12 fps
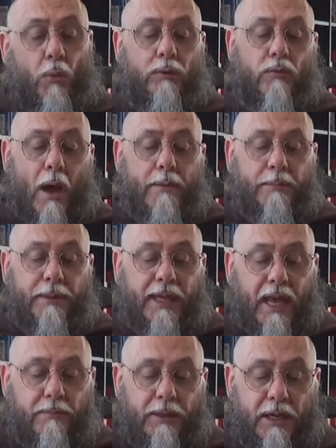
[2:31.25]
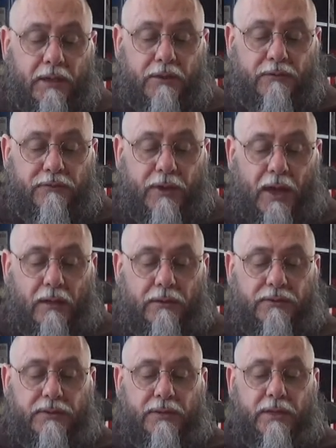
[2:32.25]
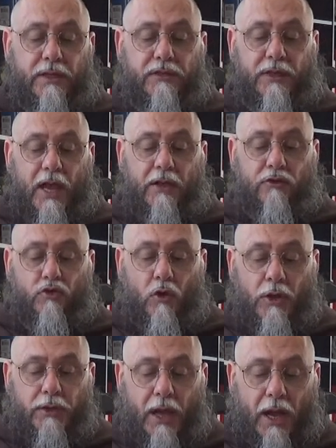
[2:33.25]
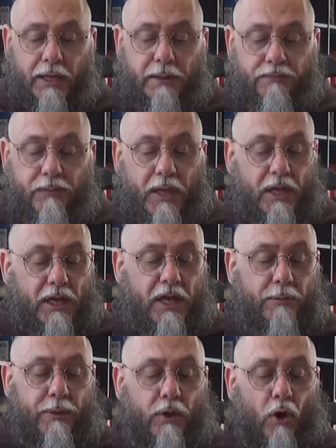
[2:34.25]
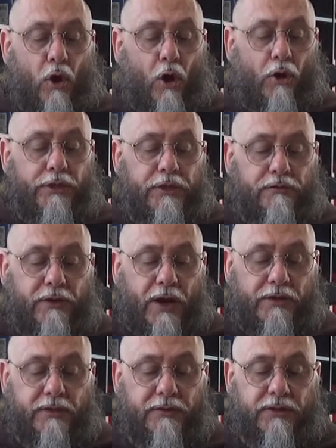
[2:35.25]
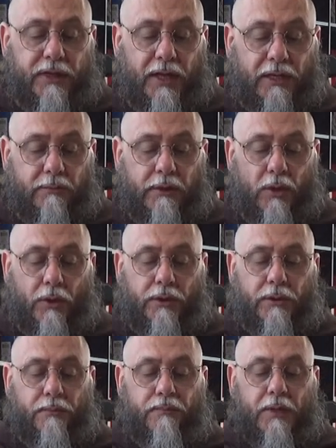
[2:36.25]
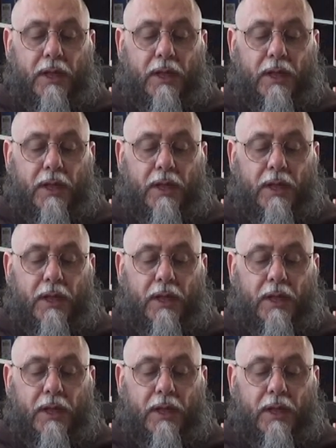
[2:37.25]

When Robert became ill and felt his end draw nigh, he put all the affairs of his kingdom in order,